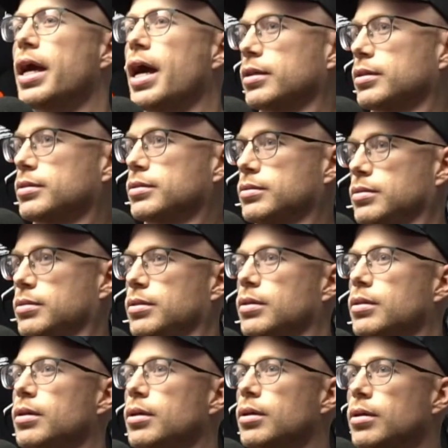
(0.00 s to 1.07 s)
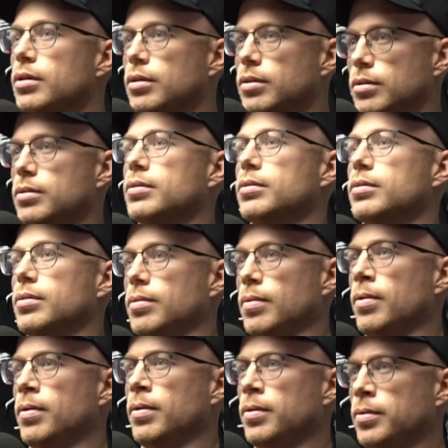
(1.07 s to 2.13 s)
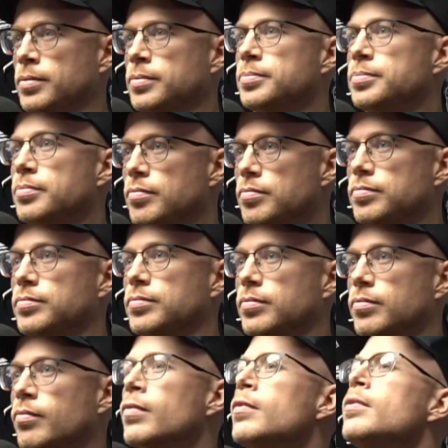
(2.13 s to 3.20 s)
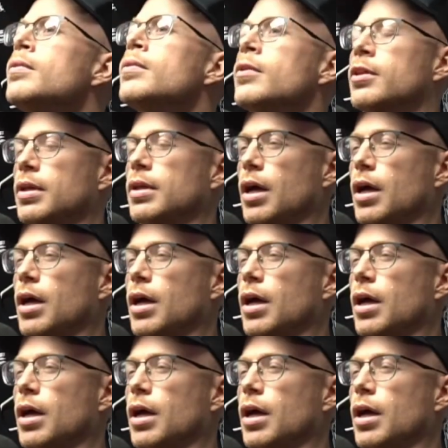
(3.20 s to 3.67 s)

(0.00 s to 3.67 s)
Especially in music. I think that's why hardcore's having the massive fucking